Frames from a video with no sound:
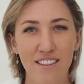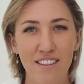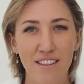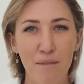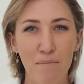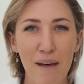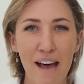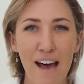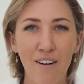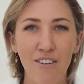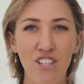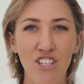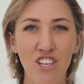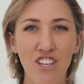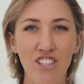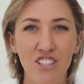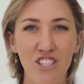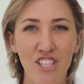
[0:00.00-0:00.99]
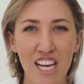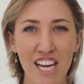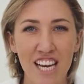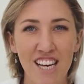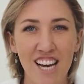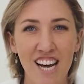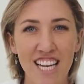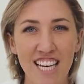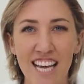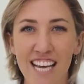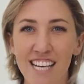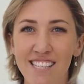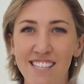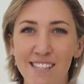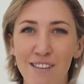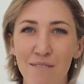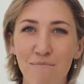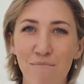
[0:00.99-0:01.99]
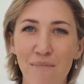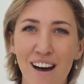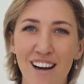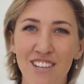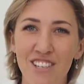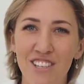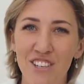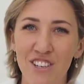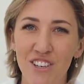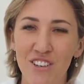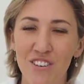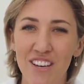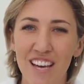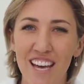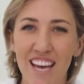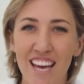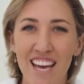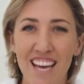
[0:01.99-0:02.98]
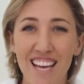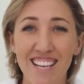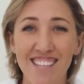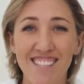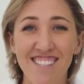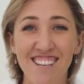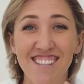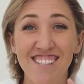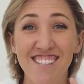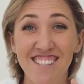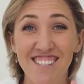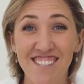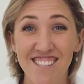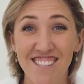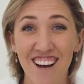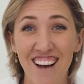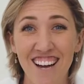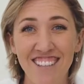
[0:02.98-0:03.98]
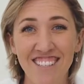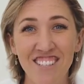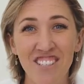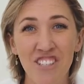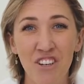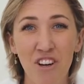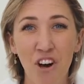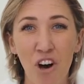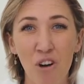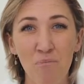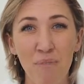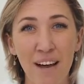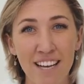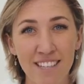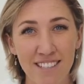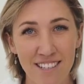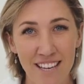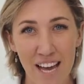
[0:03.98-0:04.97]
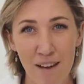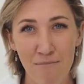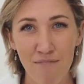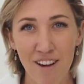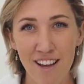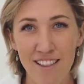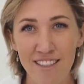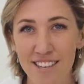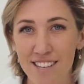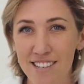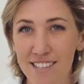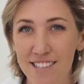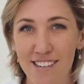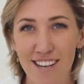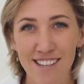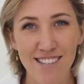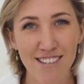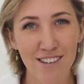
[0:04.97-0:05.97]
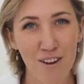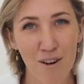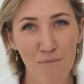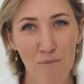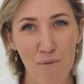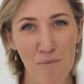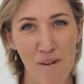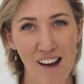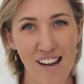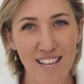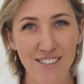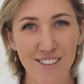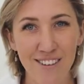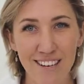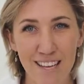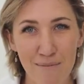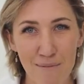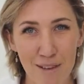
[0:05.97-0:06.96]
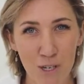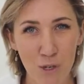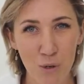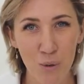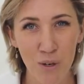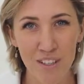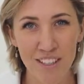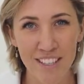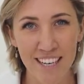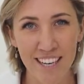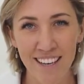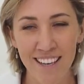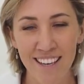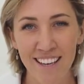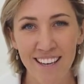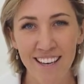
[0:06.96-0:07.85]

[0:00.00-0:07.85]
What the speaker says: The Powershot G9X Mark II is a stylish, compact camera that doesn't compromise on image quality.